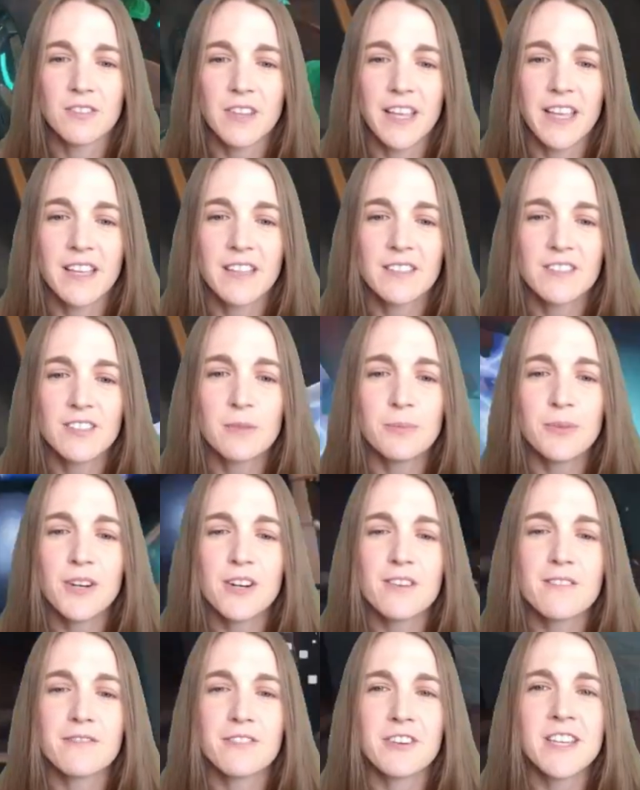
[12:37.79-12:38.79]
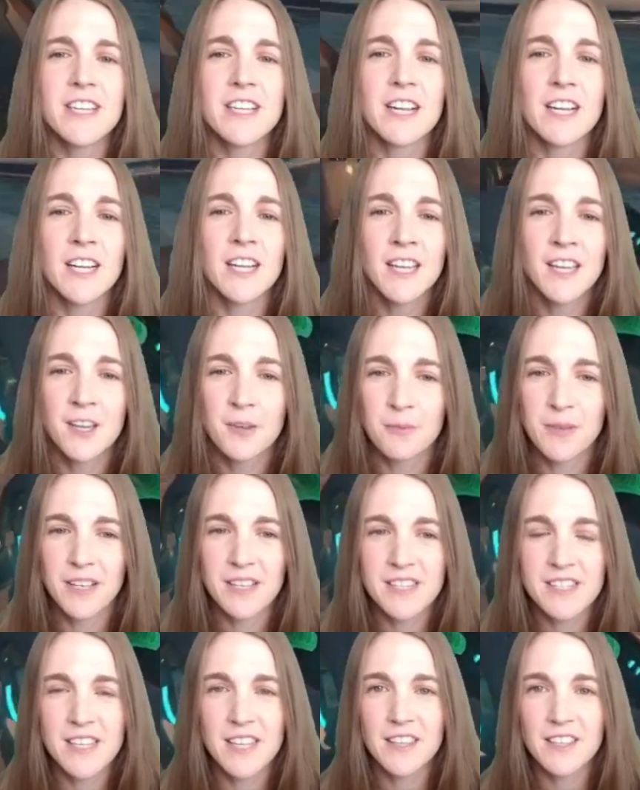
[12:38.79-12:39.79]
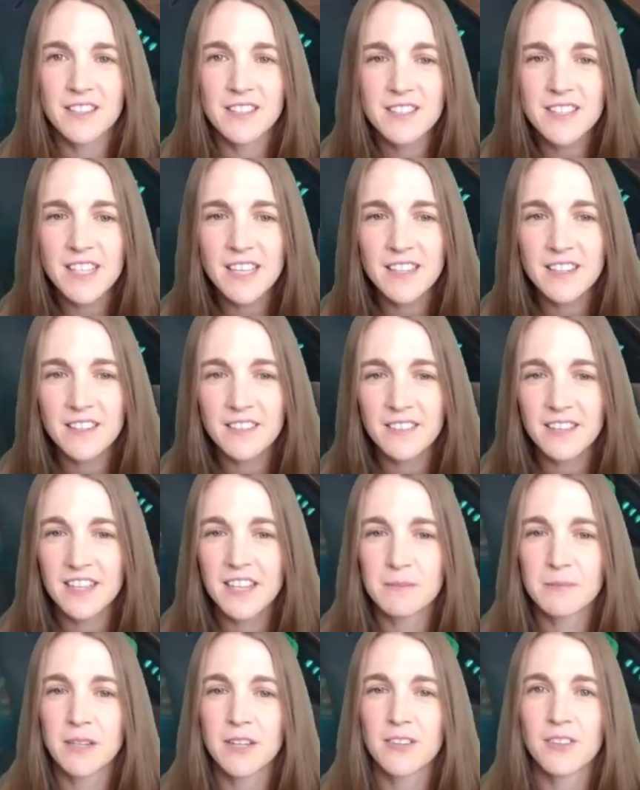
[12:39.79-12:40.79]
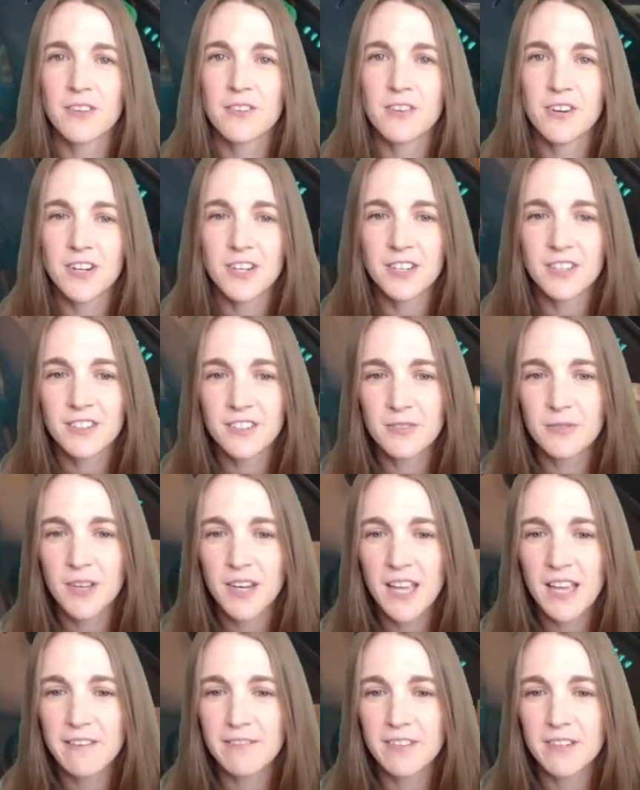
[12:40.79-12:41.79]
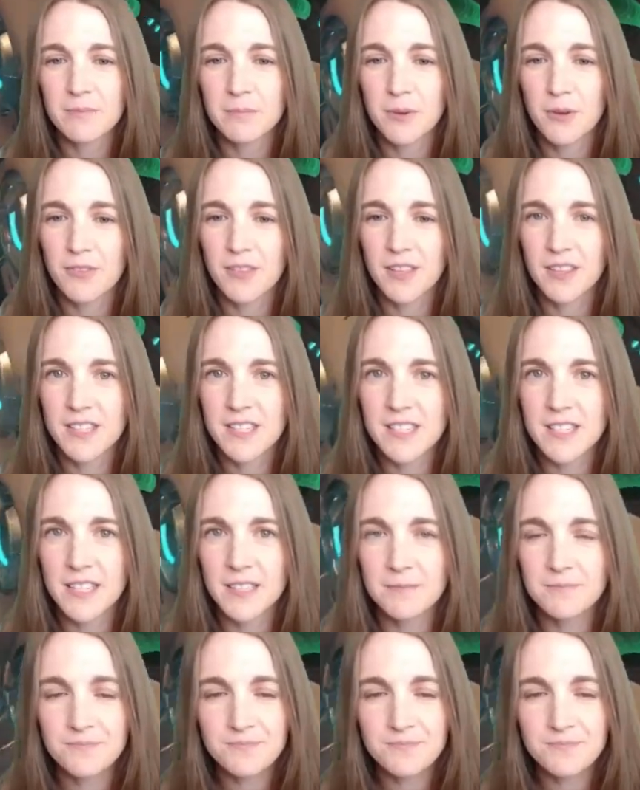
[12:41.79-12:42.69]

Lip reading: Like don't put it over here because then they'll see it as they come around the corner. You want to have it both on this side.